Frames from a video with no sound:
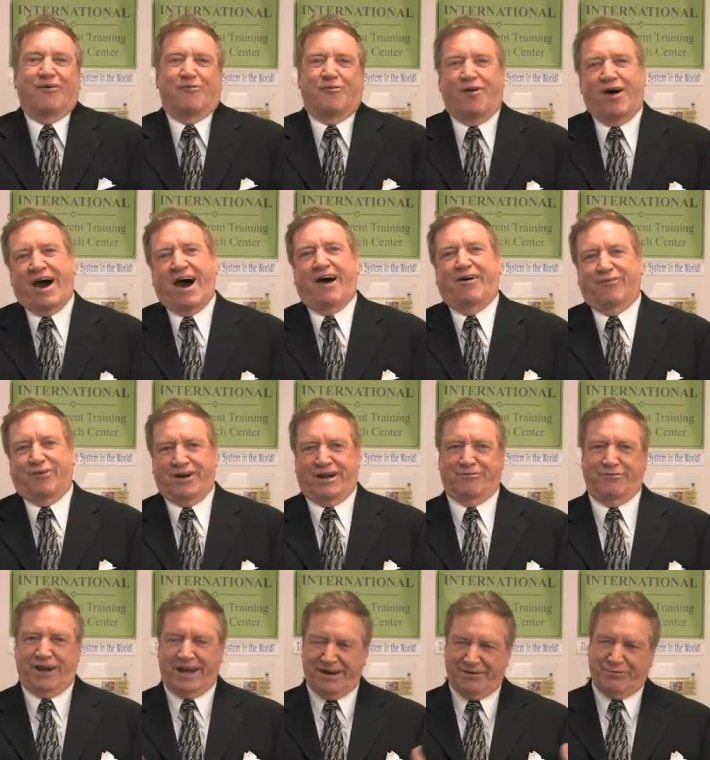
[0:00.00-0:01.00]
Wow, what a
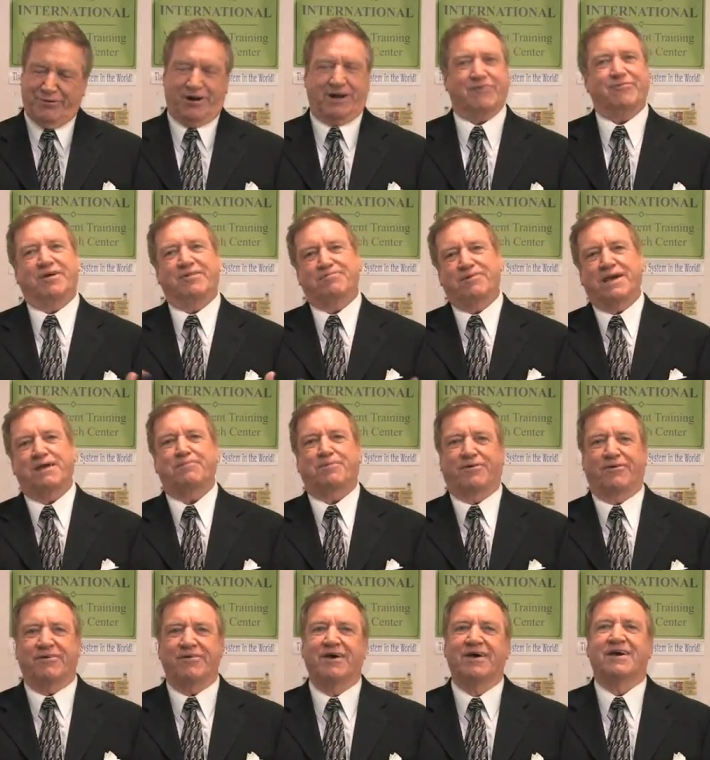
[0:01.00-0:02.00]
way to work with
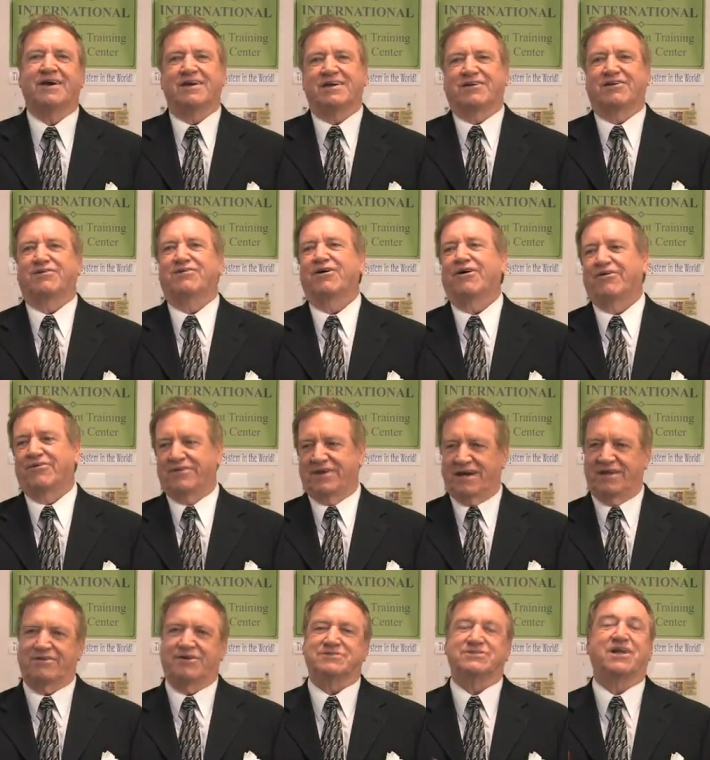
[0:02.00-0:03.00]
people to know
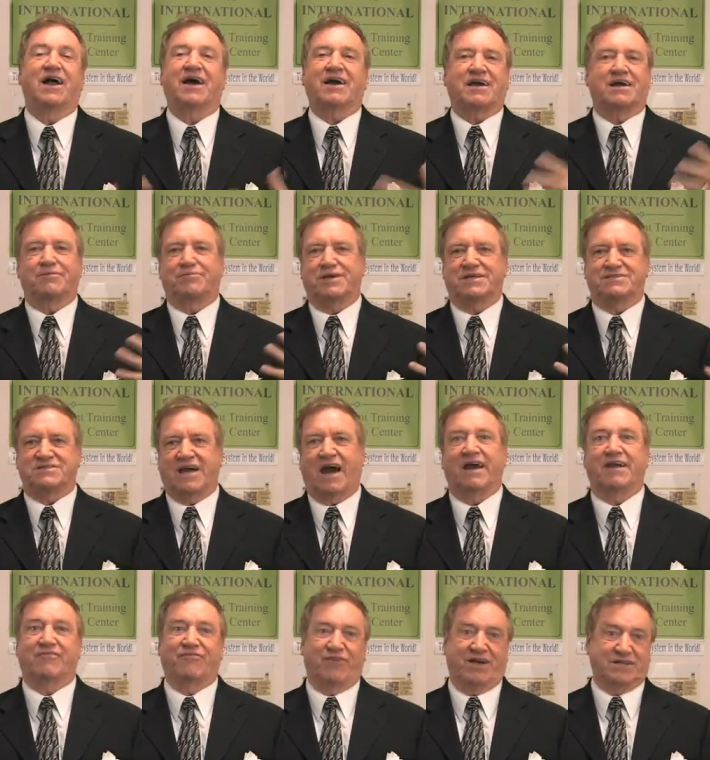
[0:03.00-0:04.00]
that there's not going to be
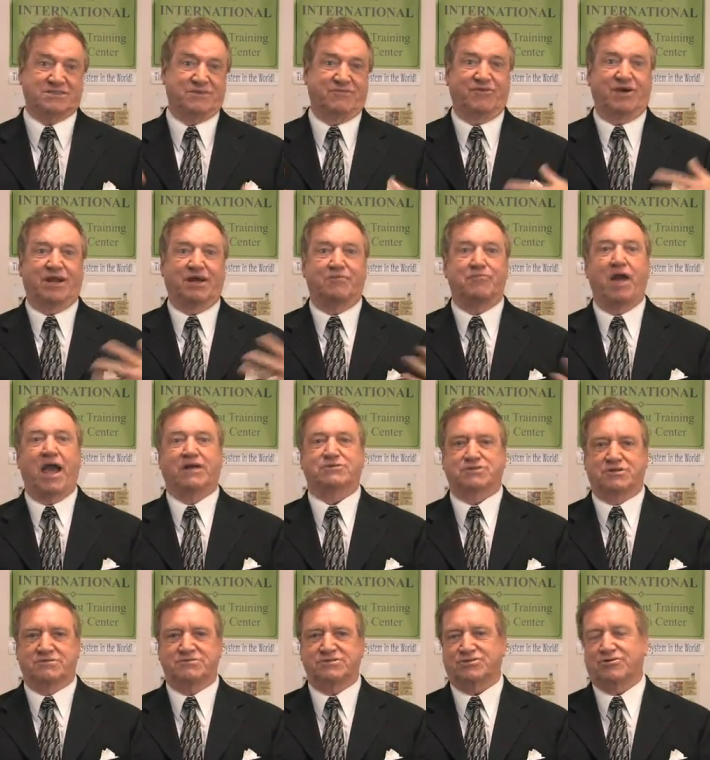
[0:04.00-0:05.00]
side effects of any
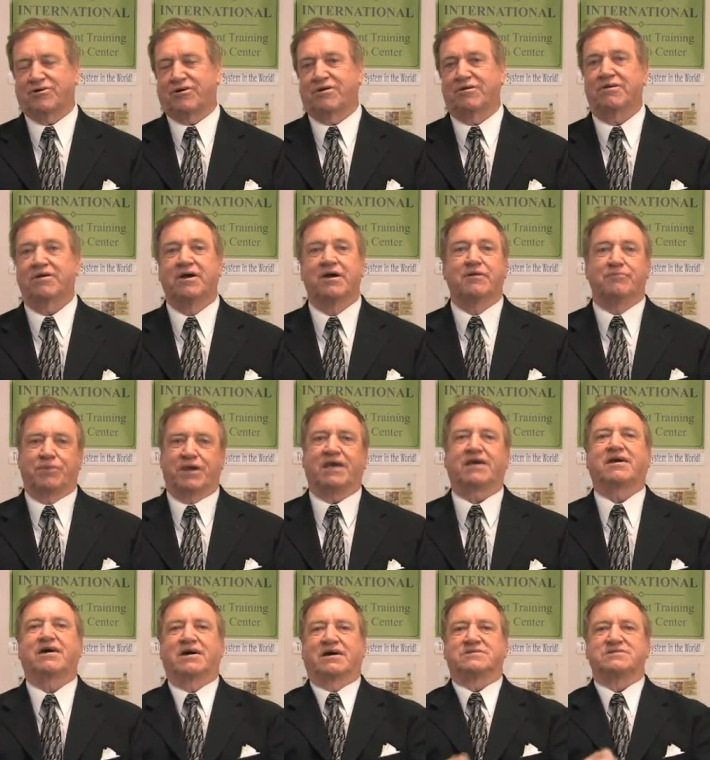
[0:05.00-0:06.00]
major sort
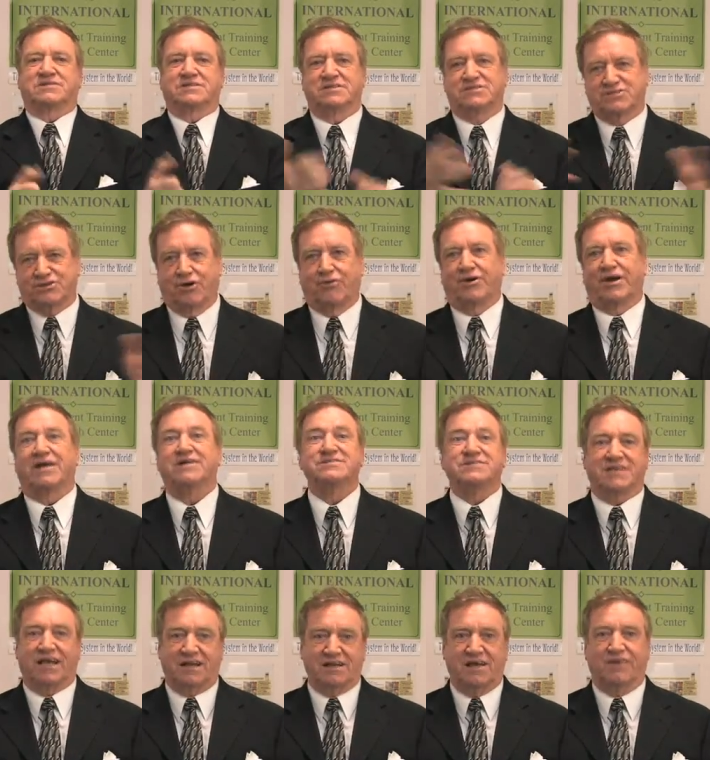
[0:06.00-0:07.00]
because it's so
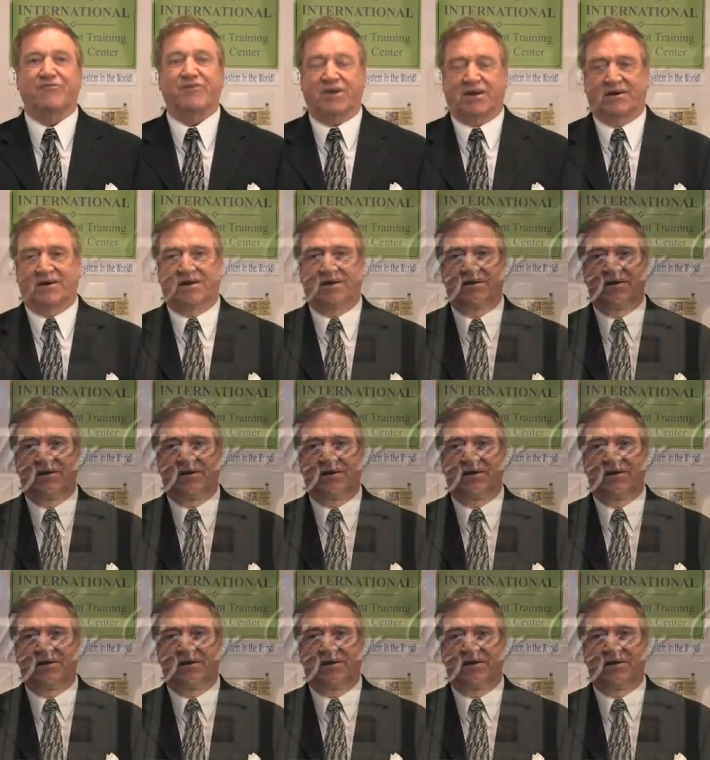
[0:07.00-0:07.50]
insignificant.